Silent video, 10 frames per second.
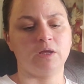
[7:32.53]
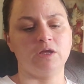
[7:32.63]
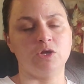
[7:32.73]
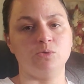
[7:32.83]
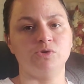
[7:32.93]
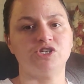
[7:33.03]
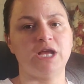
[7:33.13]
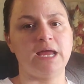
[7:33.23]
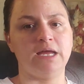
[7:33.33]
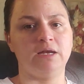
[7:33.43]
you
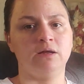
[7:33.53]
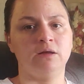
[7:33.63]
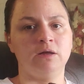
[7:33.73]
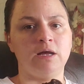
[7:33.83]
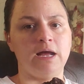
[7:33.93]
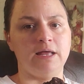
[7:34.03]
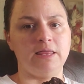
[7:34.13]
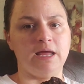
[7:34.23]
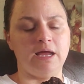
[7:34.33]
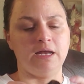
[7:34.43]
chain, and
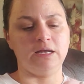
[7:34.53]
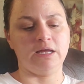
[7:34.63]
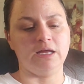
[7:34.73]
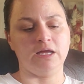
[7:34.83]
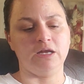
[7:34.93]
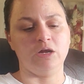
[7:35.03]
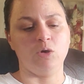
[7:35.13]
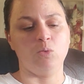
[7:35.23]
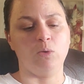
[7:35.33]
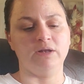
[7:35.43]
then in
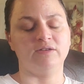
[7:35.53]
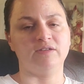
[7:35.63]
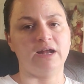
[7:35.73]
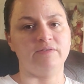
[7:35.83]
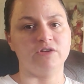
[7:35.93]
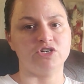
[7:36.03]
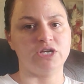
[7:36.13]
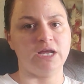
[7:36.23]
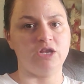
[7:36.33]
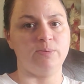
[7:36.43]
one side of your
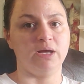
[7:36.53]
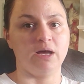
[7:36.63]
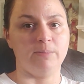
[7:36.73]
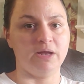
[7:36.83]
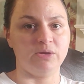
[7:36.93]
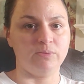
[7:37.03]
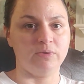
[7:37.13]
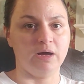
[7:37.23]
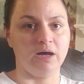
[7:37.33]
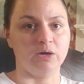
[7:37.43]
chain you pick up and you
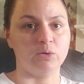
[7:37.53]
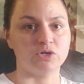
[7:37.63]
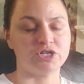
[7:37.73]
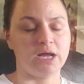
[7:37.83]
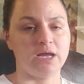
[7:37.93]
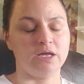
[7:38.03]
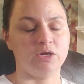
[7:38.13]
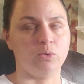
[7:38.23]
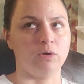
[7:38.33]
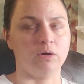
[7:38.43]
crochet
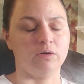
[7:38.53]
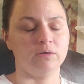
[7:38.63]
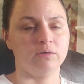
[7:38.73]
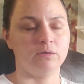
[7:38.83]
your